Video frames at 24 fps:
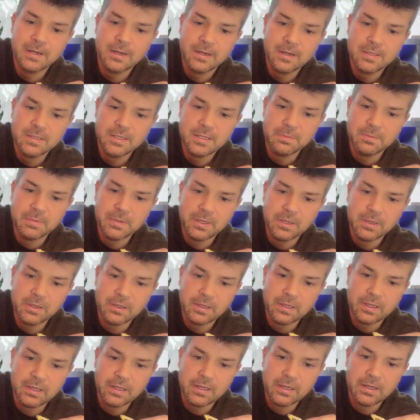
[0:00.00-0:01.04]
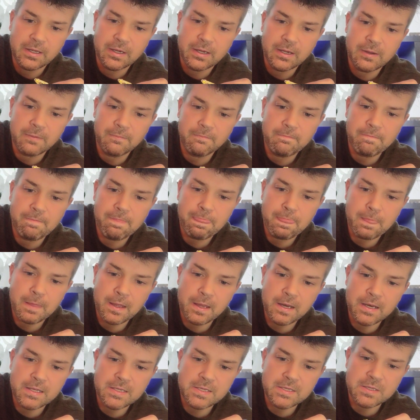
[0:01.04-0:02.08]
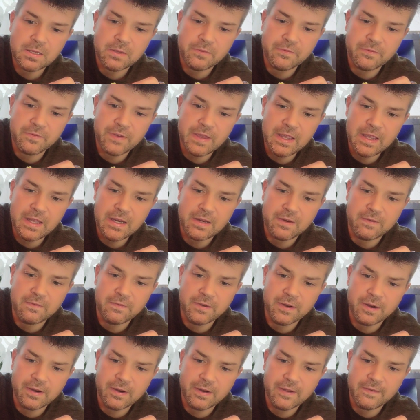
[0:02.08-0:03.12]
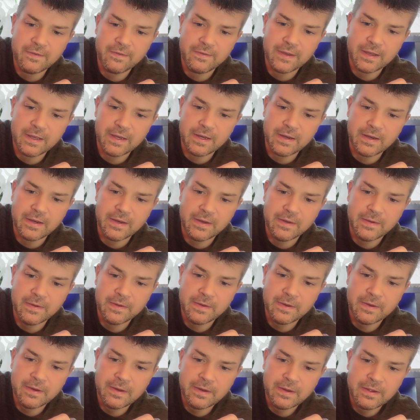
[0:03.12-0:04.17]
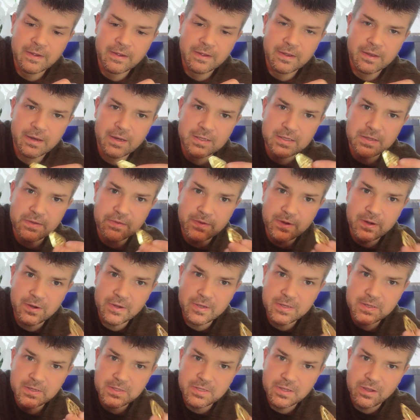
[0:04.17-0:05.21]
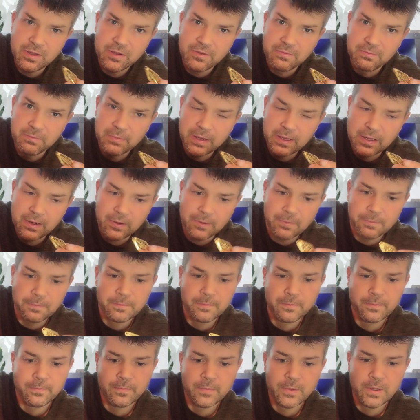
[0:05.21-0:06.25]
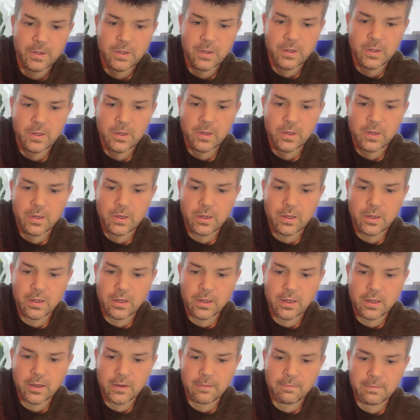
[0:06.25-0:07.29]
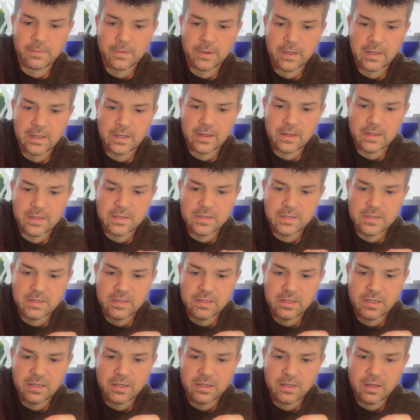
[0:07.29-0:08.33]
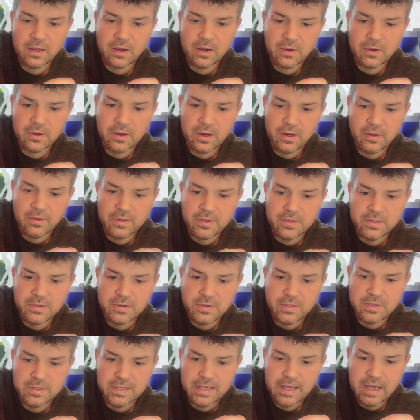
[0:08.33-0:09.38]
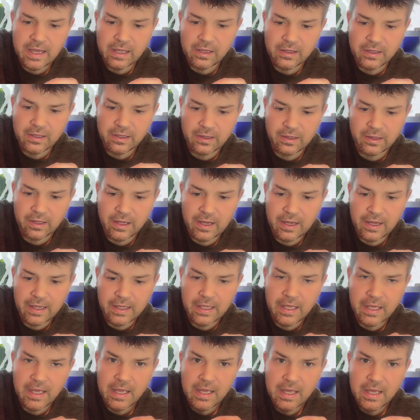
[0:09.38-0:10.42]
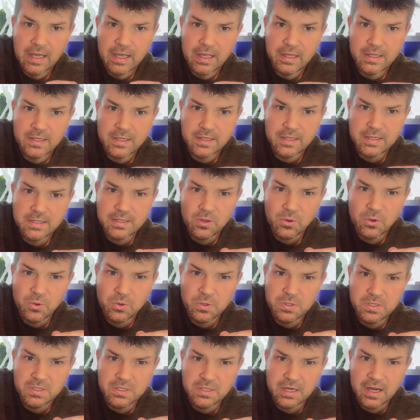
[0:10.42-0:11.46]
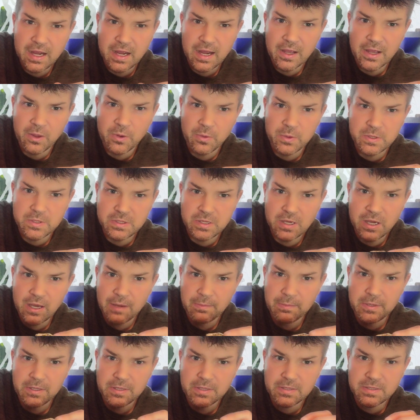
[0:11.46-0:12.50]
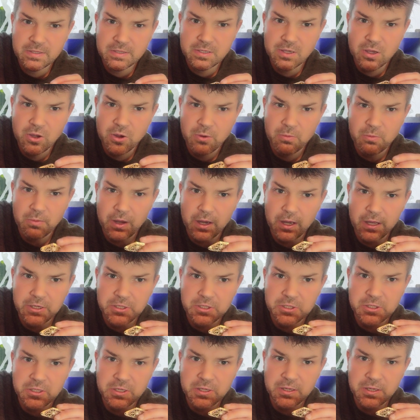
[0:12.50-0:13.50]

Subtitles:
typically. And it's faded, very faded, and it's a very soft metal. None of these are exactly alike, and this whole style is copied so much